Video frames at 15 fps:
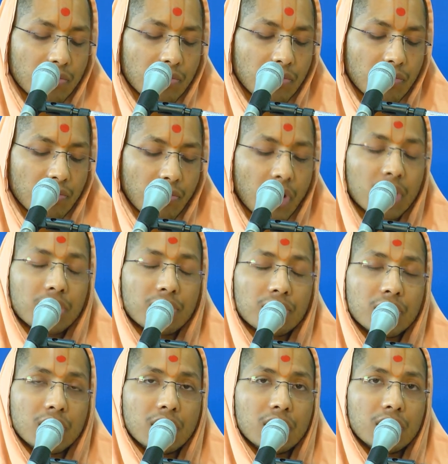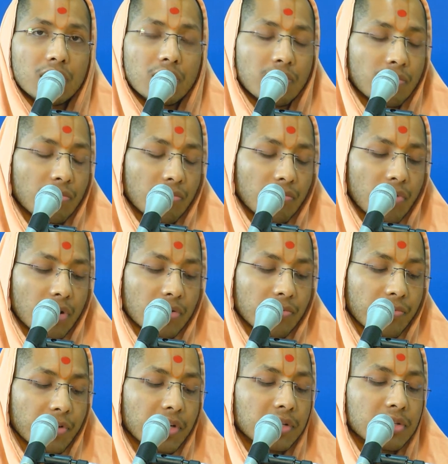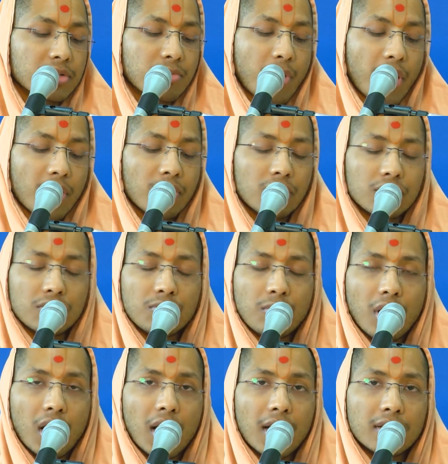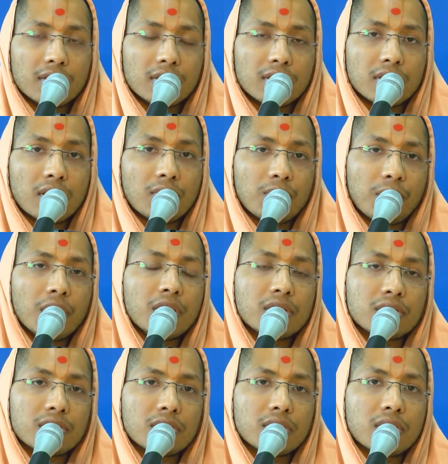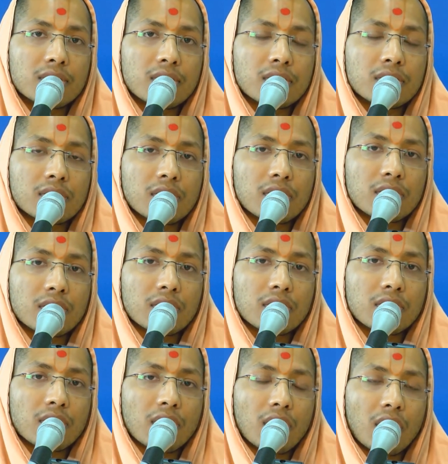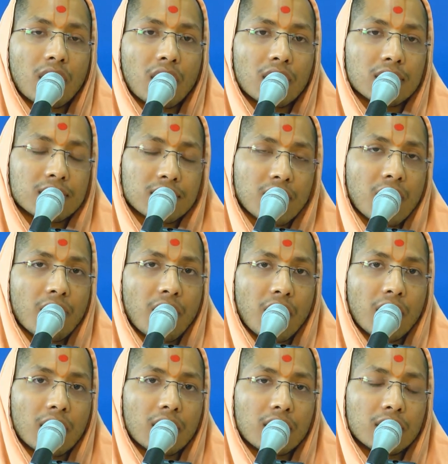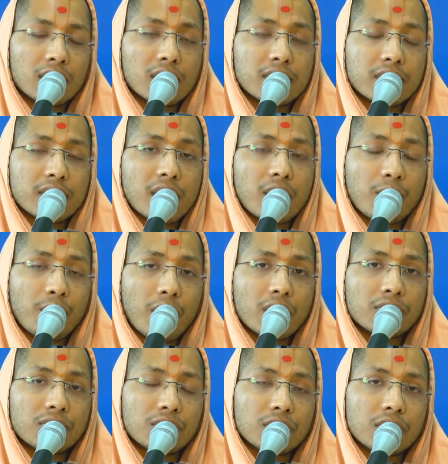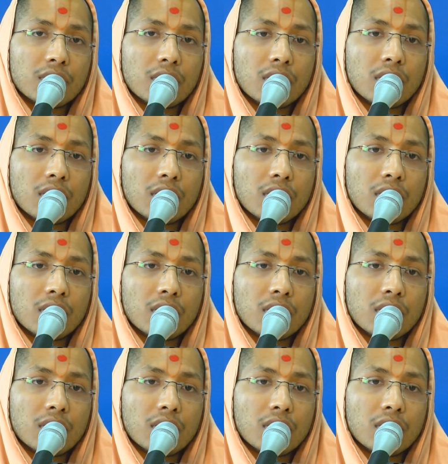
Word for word: want to eat, uh, want to feed this mango to Maharaj, then please, this is a seva, this is an opportunity.